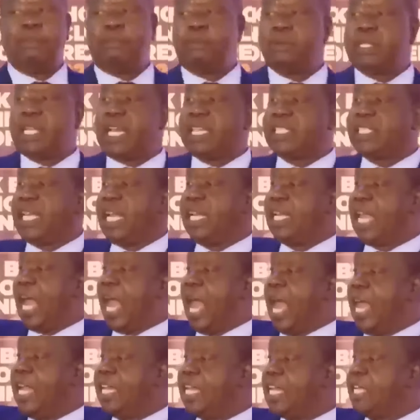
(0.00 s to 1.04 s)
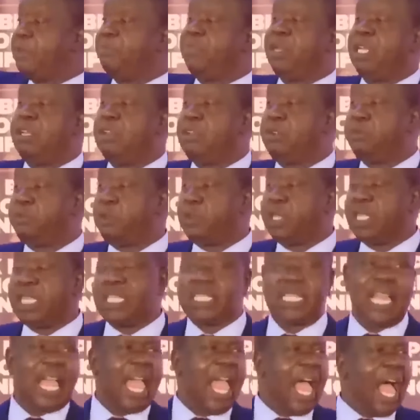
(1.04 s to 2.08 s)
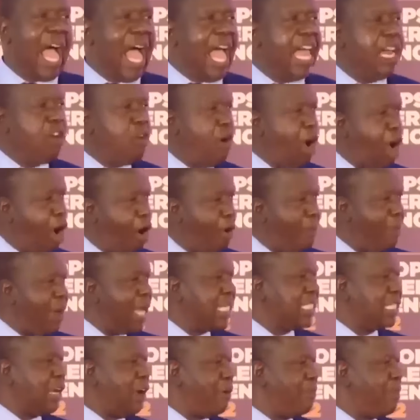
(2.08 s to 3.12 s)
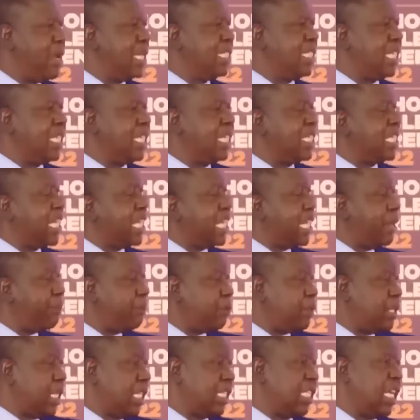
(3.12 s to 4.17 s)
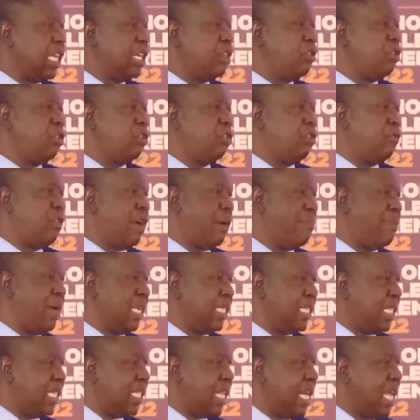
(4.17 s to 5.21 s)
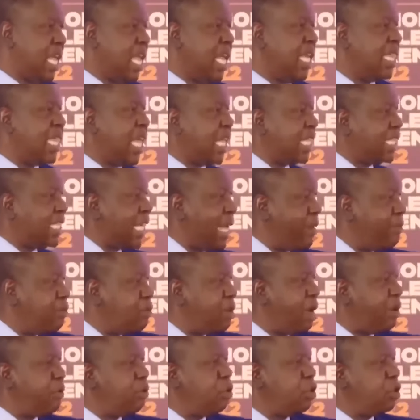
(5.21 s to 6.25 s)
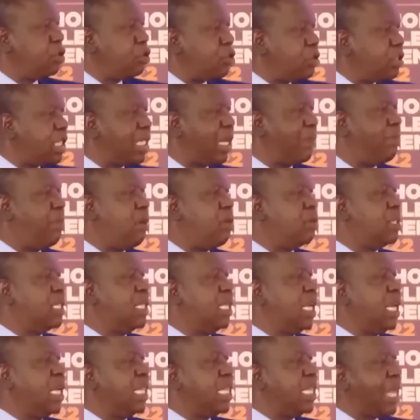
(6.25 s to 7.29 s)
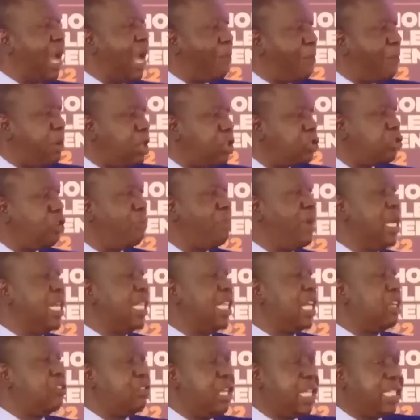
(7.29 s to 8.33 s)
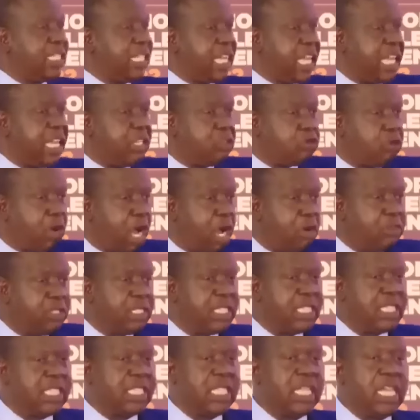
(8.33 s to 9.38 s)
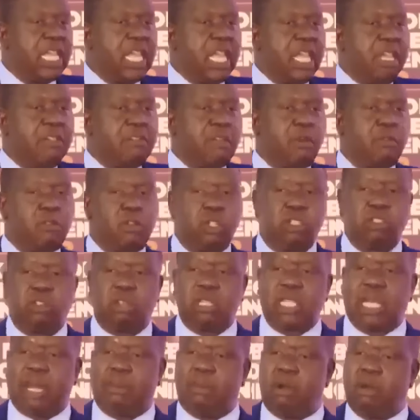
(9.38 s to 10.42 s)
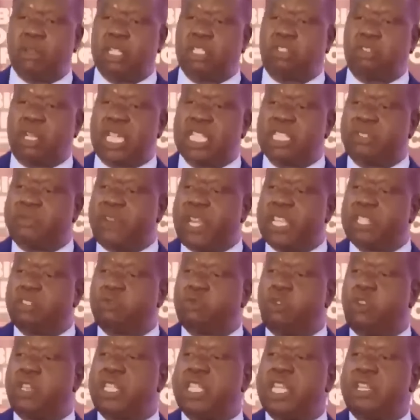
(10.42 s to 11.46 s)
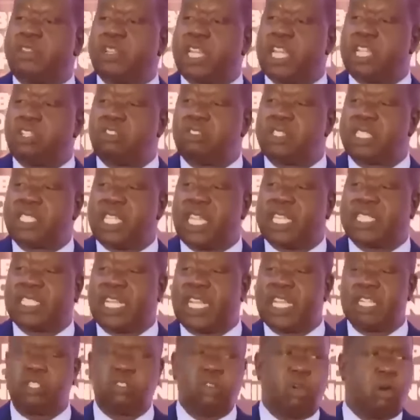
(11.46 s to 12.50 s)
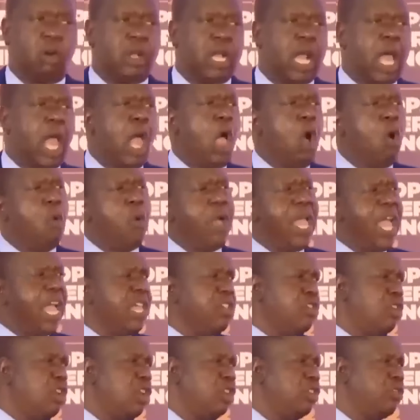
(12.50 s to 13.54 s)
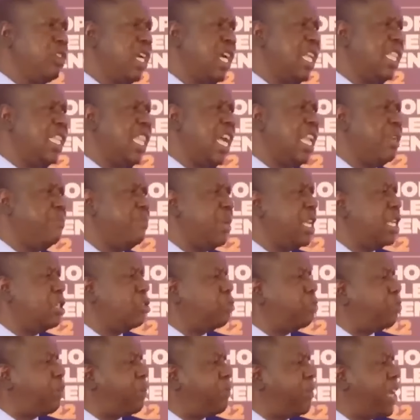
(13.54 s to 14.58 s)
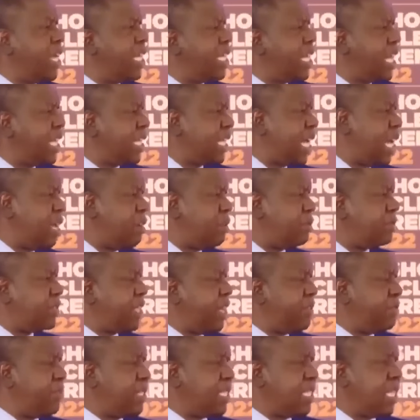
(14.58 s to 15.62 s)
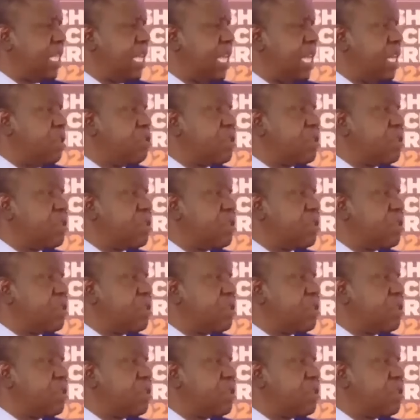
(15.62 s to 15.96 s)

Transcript: I'll put aside 100 billion for this. I know how much our budget is and the projected growth of our budget. That time we have not talked about the amount of money that you are taking to counties. You have not talked about transfers for the education sector and so on. Where are you going to get that money to provide that kind of service?